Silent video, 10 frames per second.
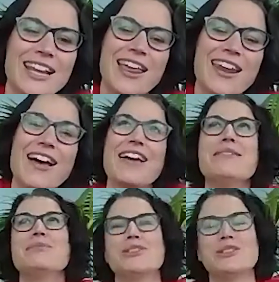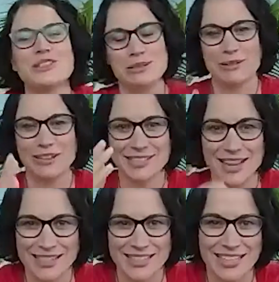and I am super
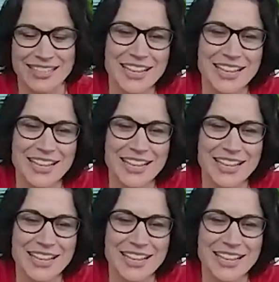excited